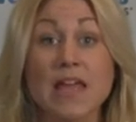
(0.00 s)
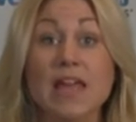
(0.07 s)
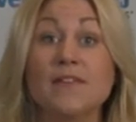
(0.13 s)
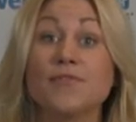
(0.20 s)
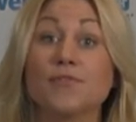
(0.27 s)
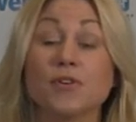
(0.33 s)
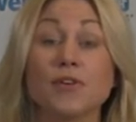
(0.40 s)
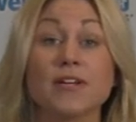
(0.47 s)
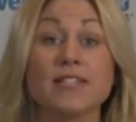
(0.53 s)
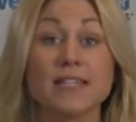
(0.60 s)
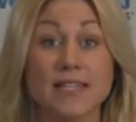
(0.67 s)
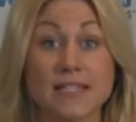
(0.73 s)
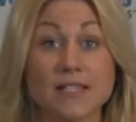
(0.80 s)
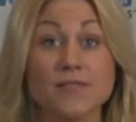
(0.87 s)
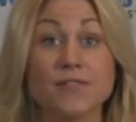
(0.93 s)
If the
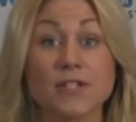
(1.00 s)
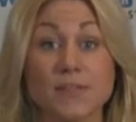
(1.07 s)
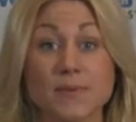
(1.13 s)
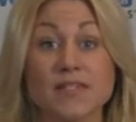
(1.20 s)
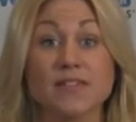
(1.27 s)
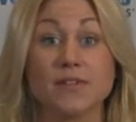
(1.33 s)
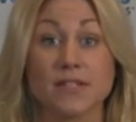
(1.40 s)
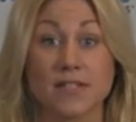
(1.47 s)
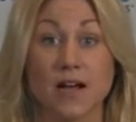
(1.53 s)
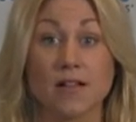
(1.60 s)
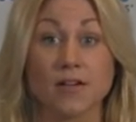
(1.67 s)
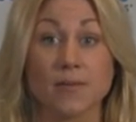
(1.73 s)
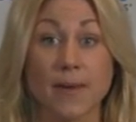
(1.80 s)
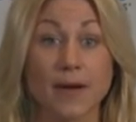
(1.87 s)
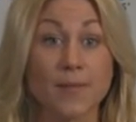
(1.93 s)
request is for a specific
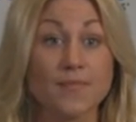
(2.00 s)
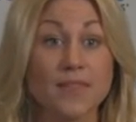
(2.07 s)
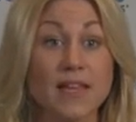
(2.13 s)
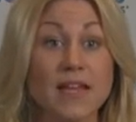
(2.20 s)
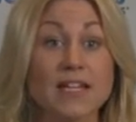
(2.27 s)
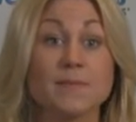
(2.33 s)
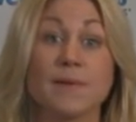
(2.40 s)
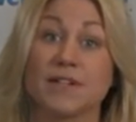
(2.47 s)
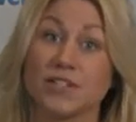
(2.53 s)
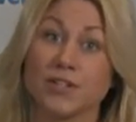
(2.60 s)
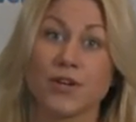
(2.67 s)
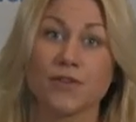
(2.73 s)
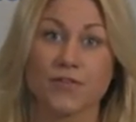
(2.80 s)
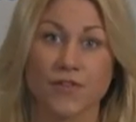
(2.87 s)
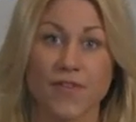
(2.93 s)
dollar amount,
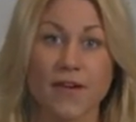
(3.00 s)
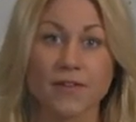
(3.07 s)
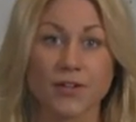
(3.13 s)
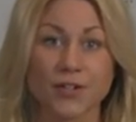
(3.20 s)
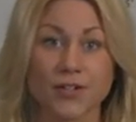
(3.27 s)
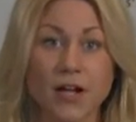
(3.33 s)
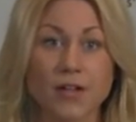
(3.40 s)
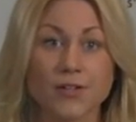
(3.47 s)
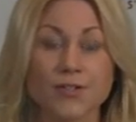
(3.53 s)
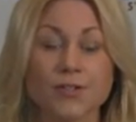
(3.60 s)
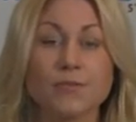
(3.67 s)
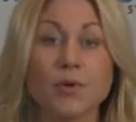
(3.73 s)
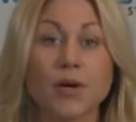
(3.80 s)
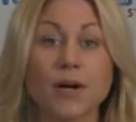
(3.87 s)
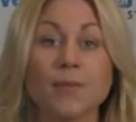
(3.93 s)
especially over $500 or
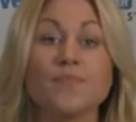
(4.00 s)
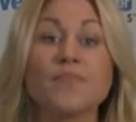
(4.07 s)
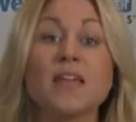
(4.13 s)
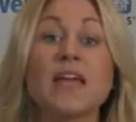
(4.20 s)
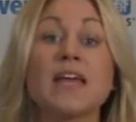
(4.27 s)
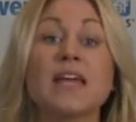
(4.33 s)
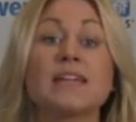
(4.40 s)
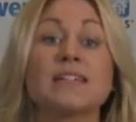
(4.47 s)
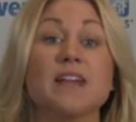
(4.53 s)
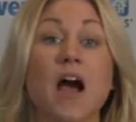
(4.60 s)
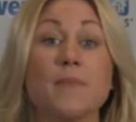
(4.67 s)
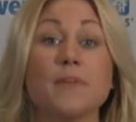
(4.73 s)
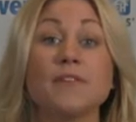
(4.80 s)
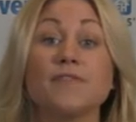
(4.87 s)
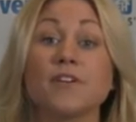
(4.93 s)
more, it's
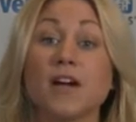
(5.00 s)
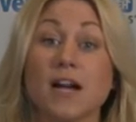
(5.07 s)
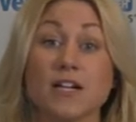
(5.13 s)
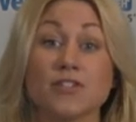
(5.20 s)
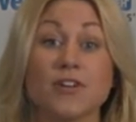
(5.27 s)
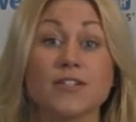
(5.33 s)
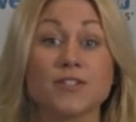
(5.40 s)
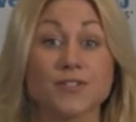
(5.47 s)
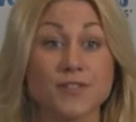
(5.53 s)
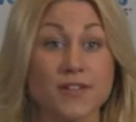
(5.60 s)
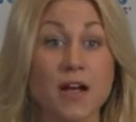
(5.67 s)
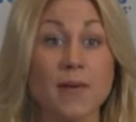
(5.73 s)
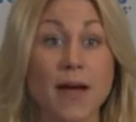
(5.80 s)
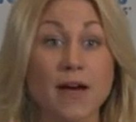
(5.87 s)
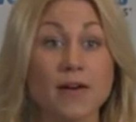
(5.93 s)
common for contractors to
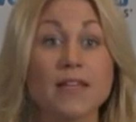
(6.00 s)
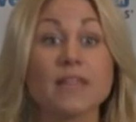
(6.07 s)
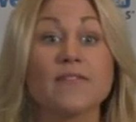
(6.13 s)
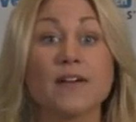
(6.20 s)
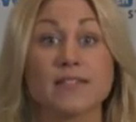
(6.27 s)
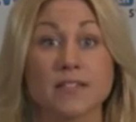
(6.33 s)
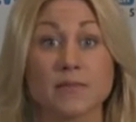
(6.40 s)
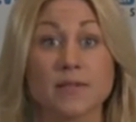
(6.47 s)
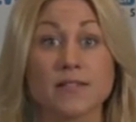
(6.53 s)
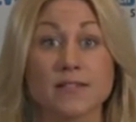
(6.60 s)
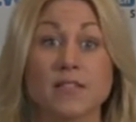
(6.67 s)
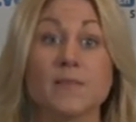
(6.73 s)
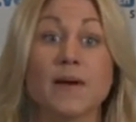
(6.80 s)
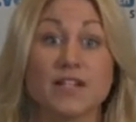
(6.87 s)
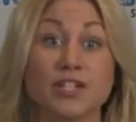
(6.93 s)
come out and give estimates,
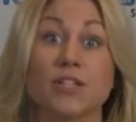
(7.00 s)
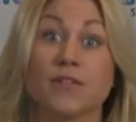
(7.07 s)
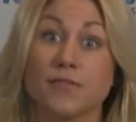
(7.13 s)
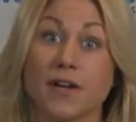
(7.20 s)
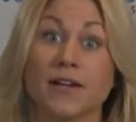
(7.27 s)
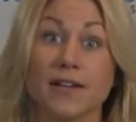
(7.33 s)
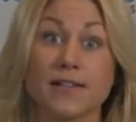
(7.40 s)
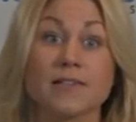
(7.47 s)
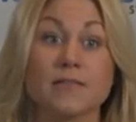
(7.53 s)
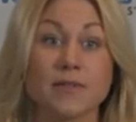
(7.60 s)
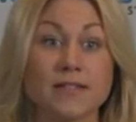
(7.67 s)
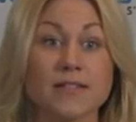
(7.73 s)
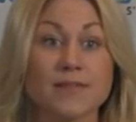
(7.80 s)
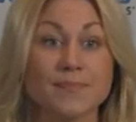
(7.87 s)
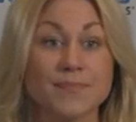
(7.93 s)
especially written
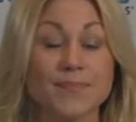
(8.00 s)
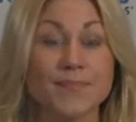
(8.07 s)
estimates.